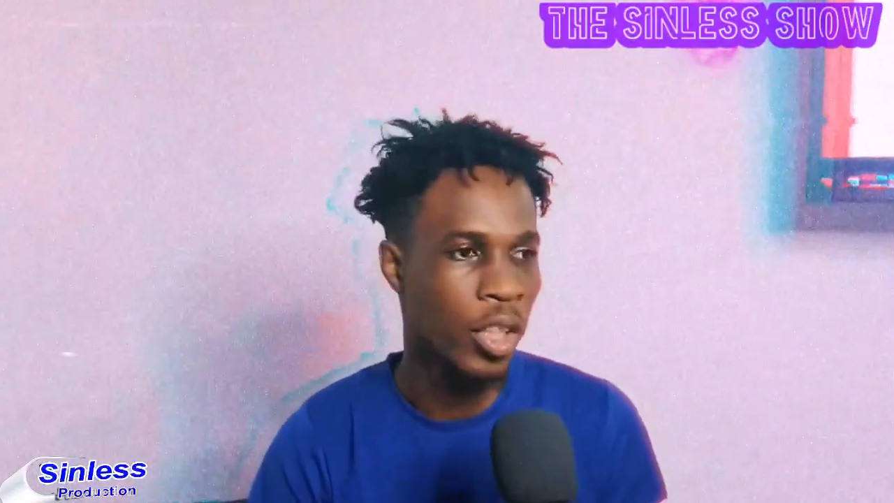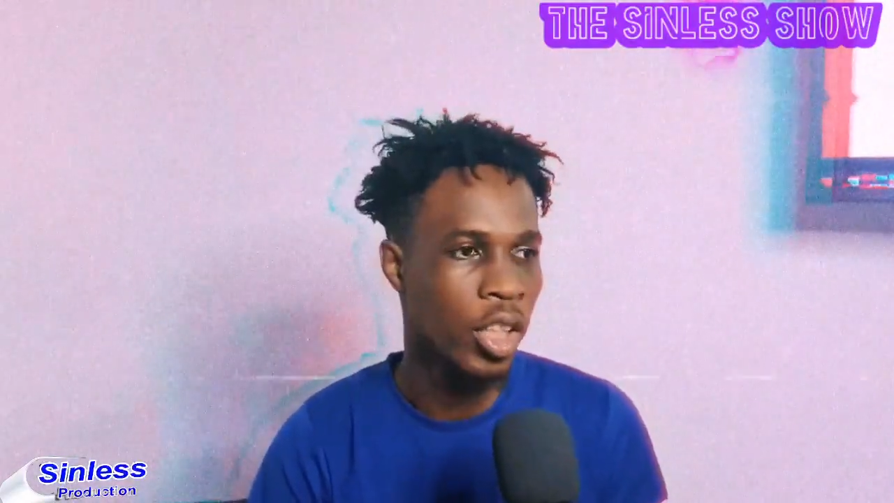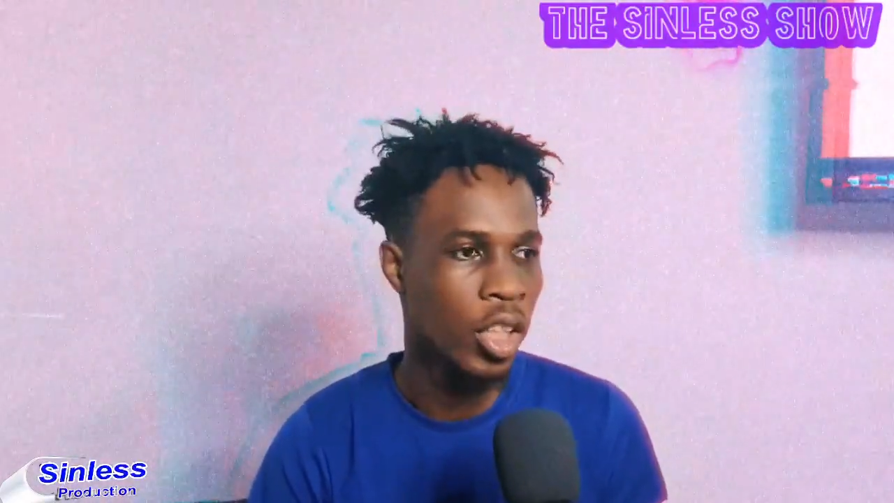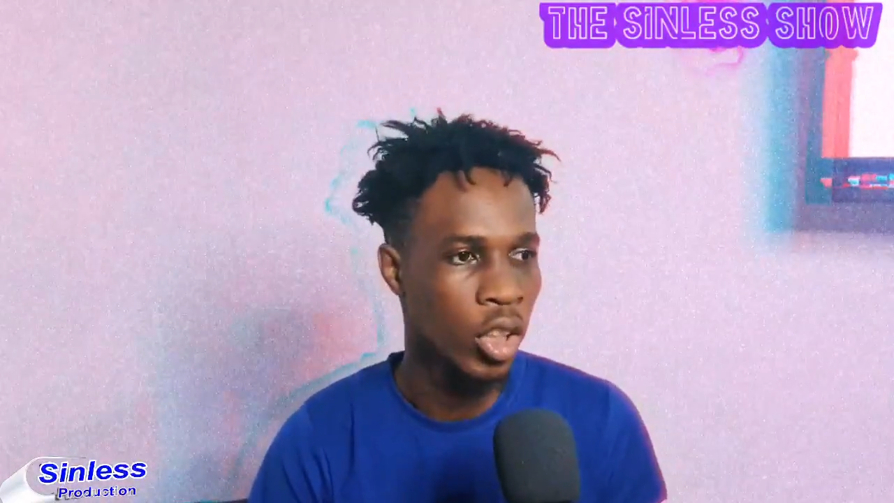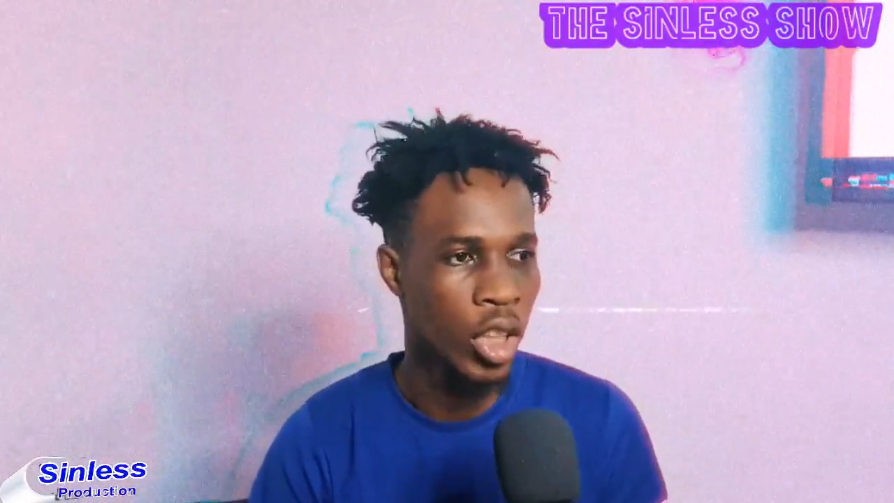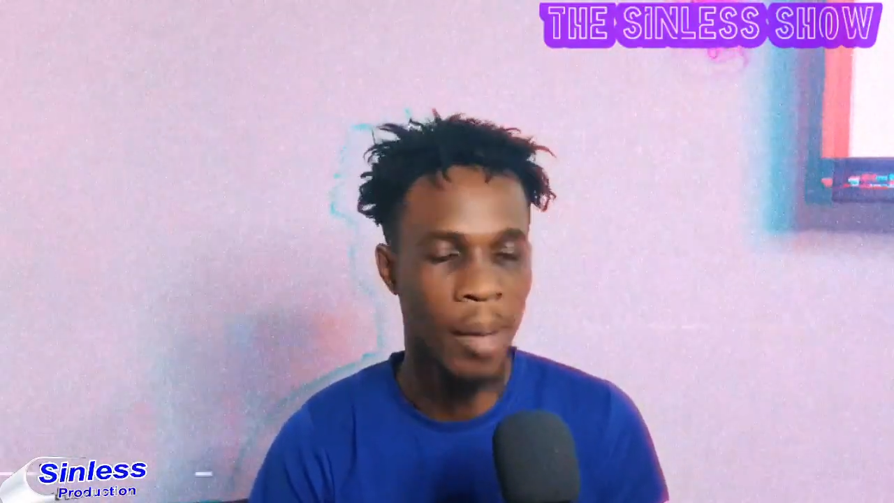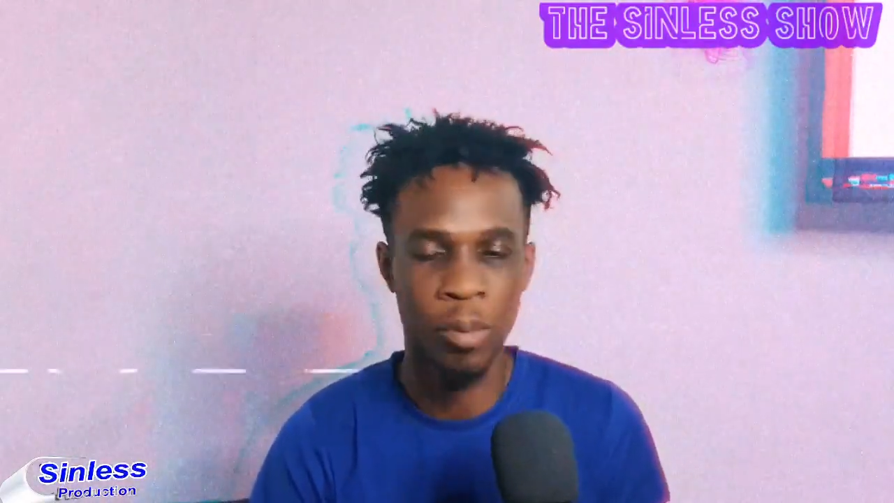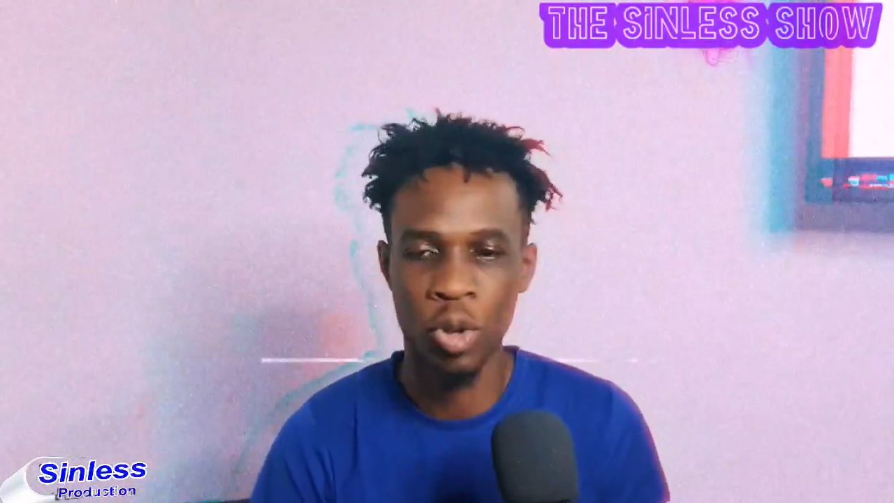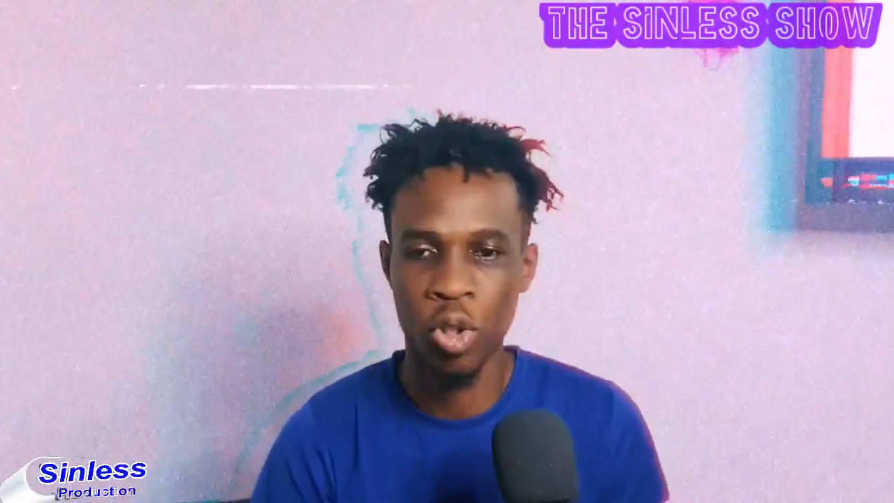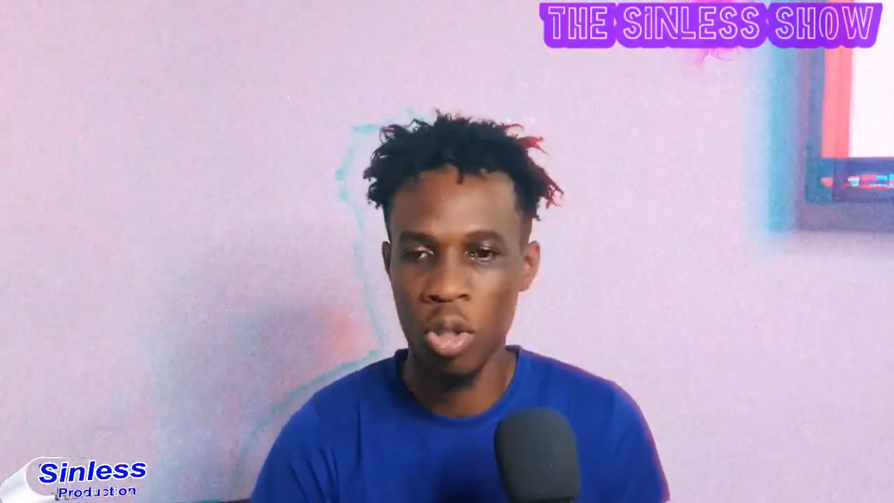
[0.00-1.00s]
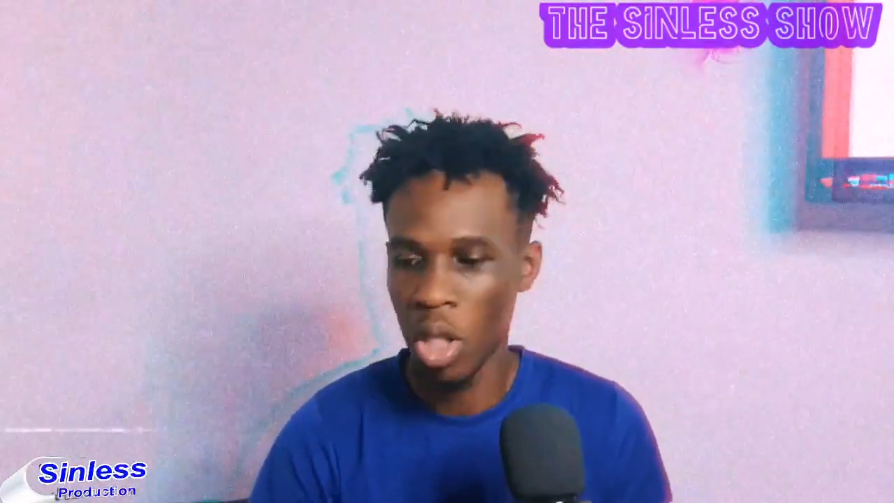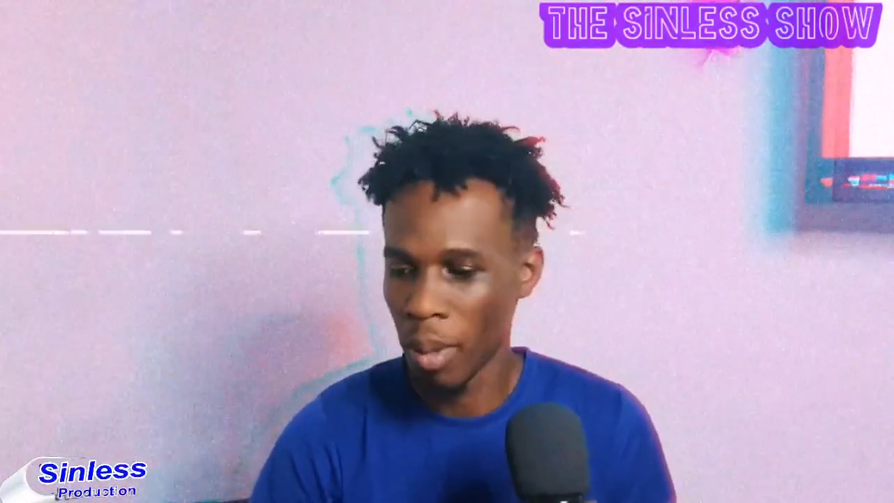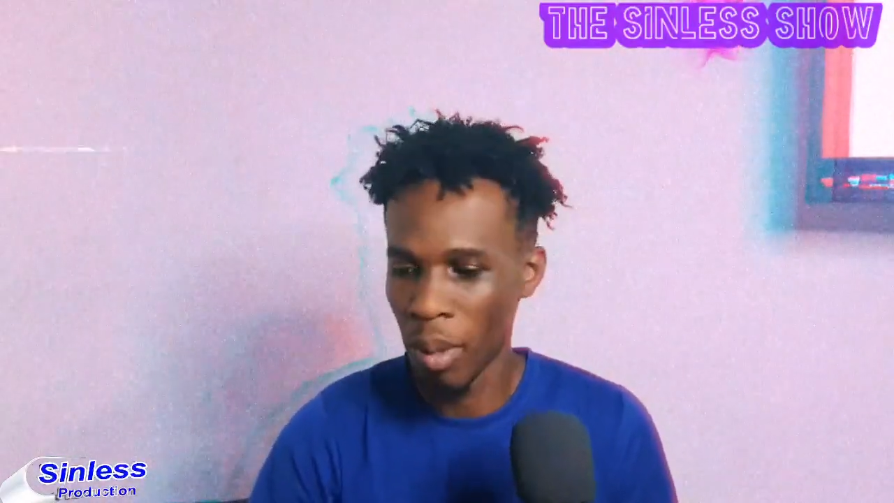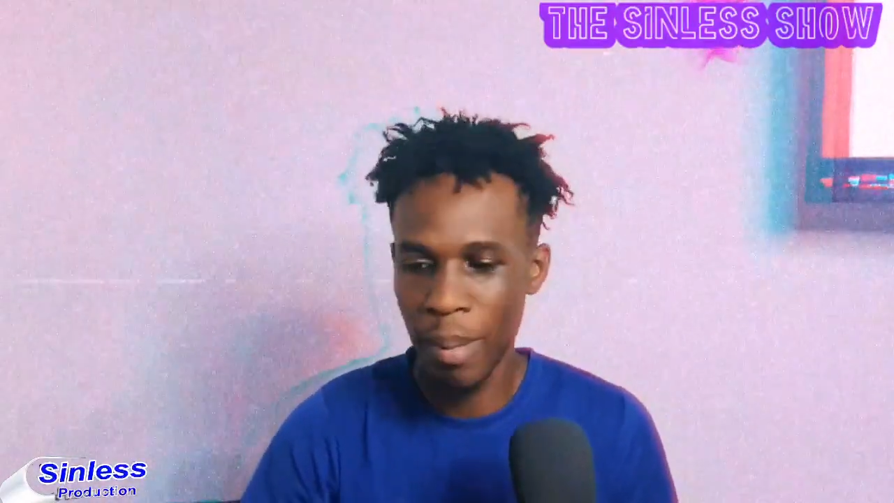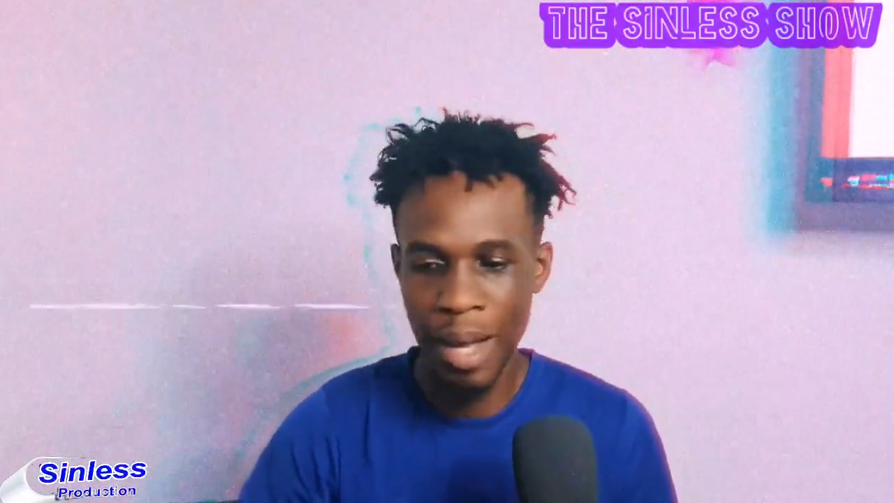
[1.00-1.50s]
you can start planning the whole
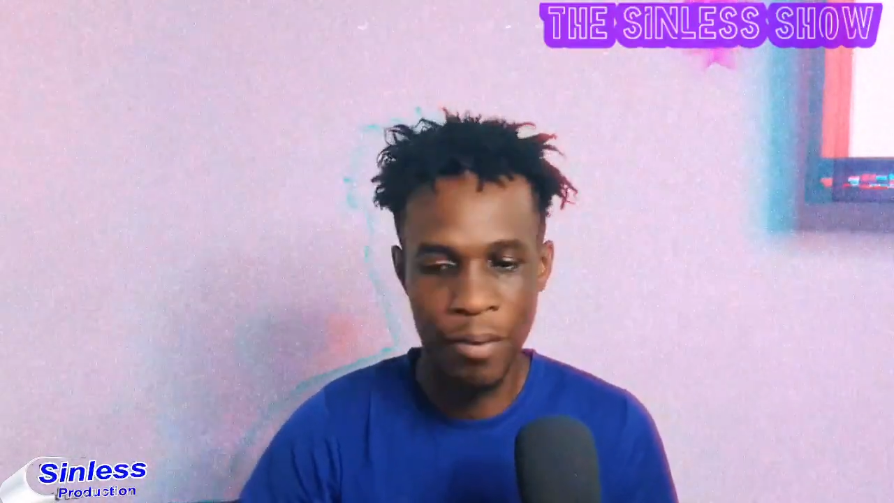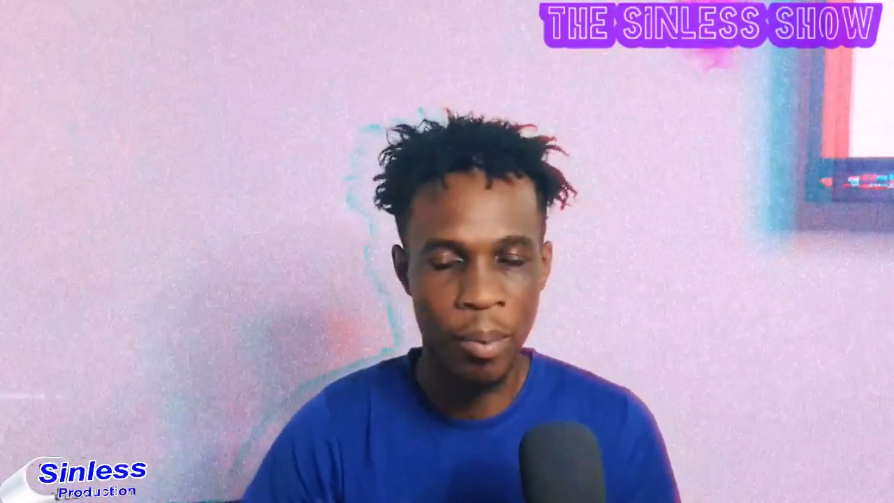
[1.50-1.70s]
thing.